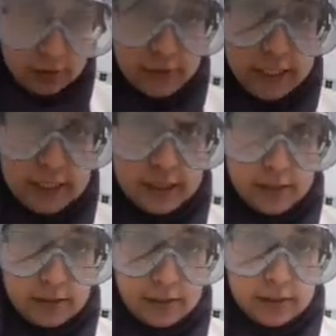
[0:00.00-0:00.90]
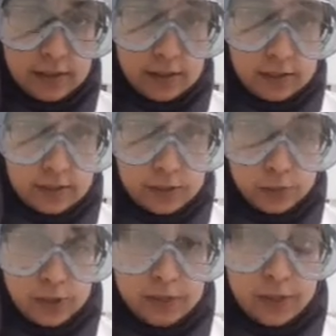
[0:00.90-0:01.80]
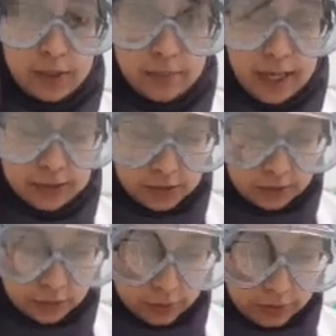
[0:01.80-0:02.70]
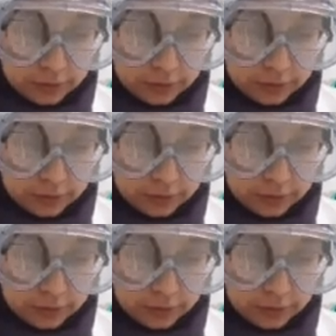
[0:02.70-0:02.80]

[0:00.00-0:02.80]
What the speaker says: reading. This will give me the mass of the